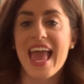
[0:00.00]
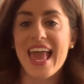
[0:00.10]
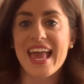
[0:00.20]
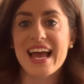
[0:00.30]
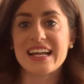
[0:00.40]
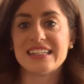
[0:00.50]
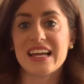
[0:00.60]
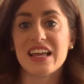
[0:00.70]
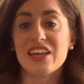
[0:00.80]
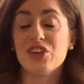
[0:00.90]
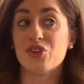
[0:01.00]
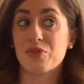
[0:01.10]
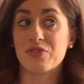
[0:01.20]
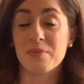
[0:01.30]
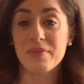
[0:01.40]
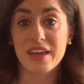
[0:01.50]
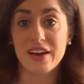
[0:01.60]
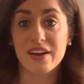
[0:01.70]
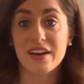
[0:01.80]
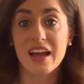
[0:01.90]
And, you know, from
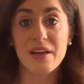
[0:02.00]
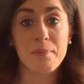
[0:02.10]
there,